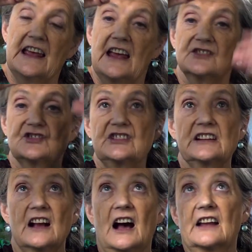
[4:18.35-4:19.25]
and
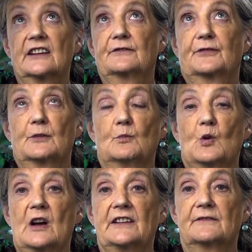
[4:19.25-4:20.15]
she got it from
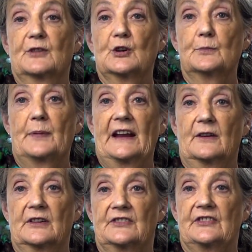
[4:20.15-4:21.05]
one of her
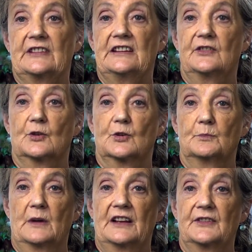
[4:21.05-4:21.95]
parents, either her
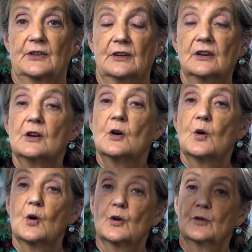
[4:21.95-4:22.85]
mother
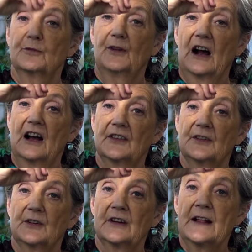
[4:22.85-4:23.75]
or her
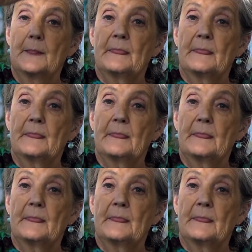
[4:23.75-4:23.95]
father.